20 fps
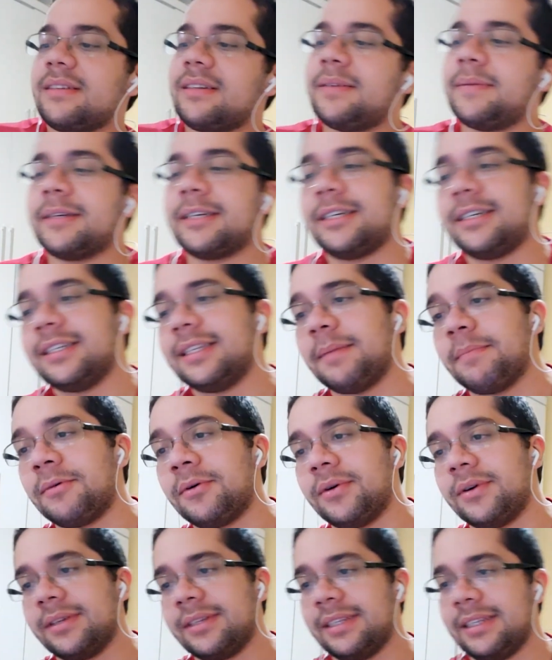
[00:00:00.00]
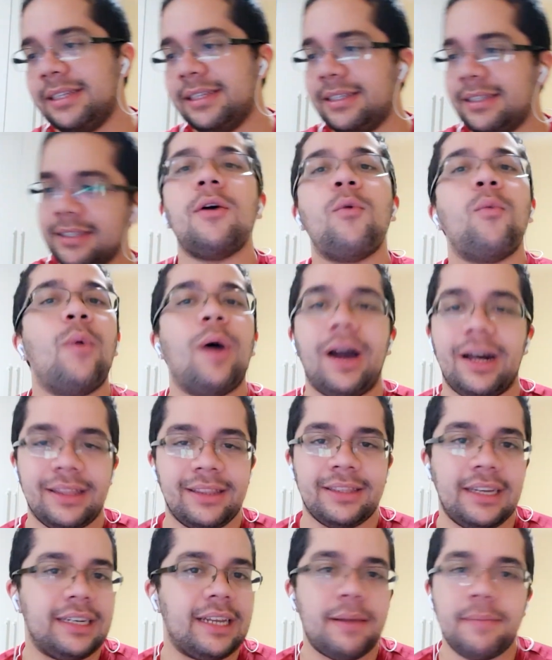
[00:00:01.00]
Oh my god, I'm horny.
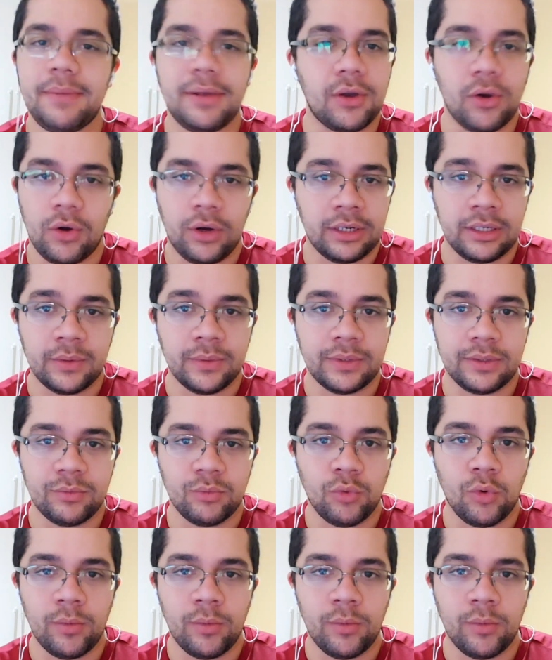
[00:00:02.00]
What? Can I be horny with